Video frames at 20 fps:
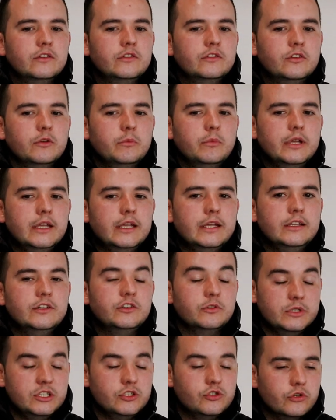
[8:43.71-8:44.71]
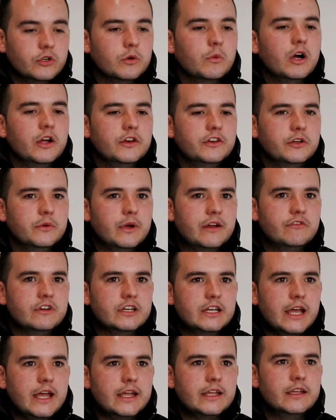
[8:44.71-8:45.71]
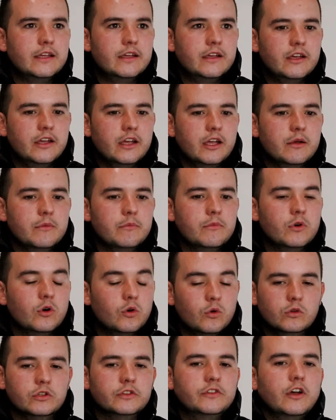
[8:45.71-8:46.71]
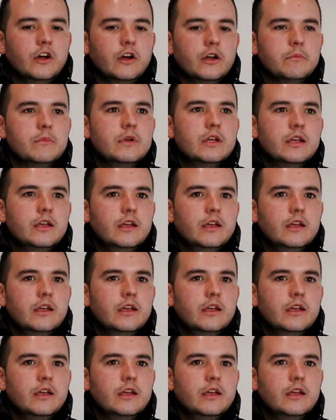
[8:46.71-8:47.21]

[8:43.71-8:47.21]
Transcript: to enjoy what I do every day, all the time.